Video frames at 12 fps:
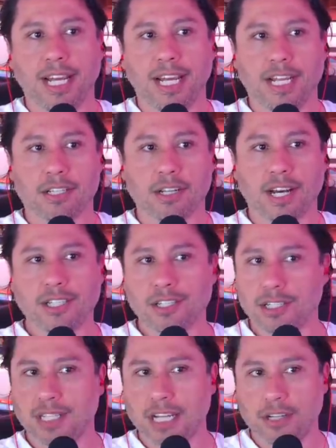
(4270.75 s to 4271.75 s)
It's not
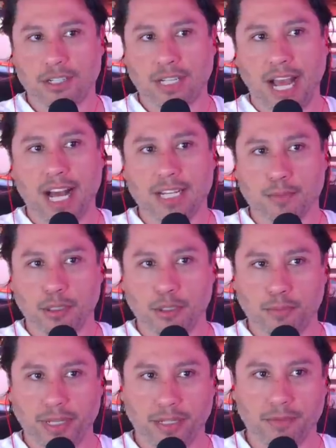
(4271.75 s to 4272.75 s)
just that your dad is blue
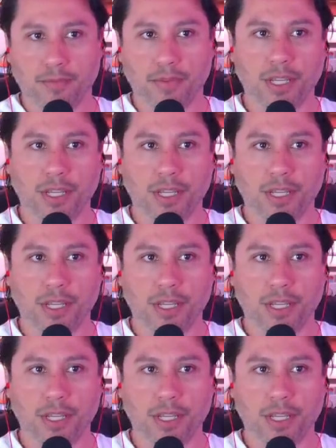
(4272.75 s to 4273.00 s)
pill.